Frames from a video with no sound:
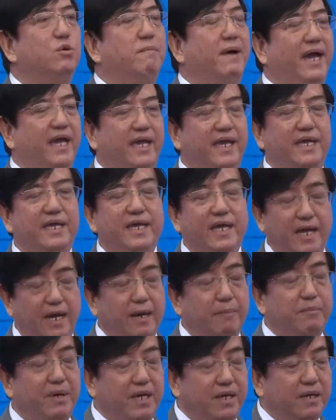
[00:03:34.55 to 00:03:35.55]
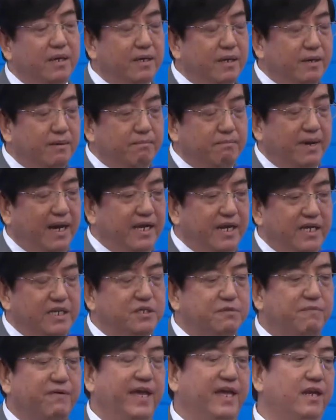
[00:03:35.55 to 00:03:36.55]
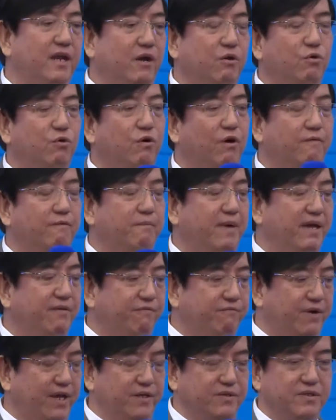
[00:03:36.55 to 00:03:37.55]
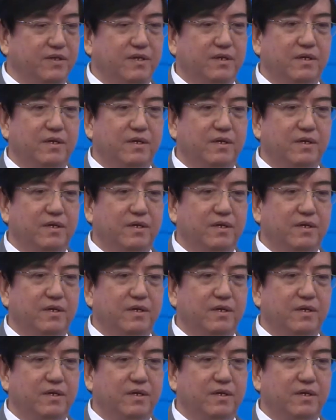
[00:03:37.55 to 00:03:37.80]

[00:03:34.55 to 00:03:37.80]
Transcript: my, this friend, a group of my friends.